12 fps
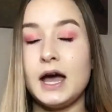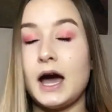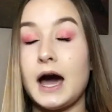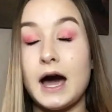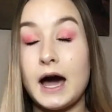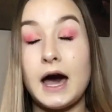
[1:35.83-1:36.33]

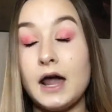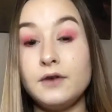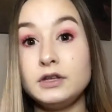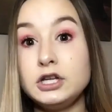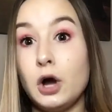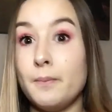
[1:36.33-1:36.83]
I don't
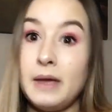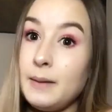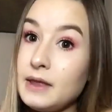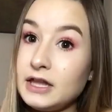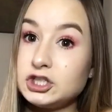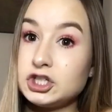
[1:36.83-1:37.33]
really know. Maybe
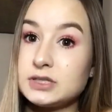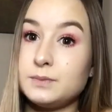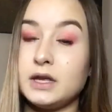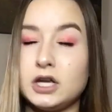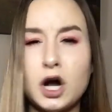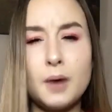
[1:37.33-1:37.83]
that's just
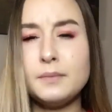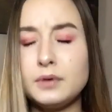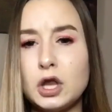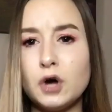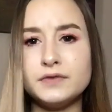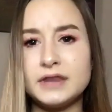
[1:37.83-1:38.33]
me. Comment
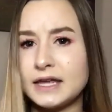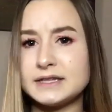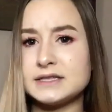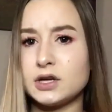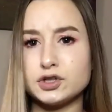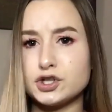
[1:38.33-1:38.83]
below if
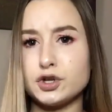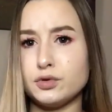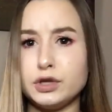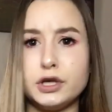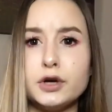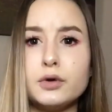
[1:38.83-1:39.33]
that's also
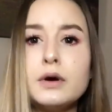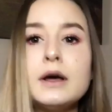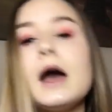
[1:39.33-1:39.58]
you.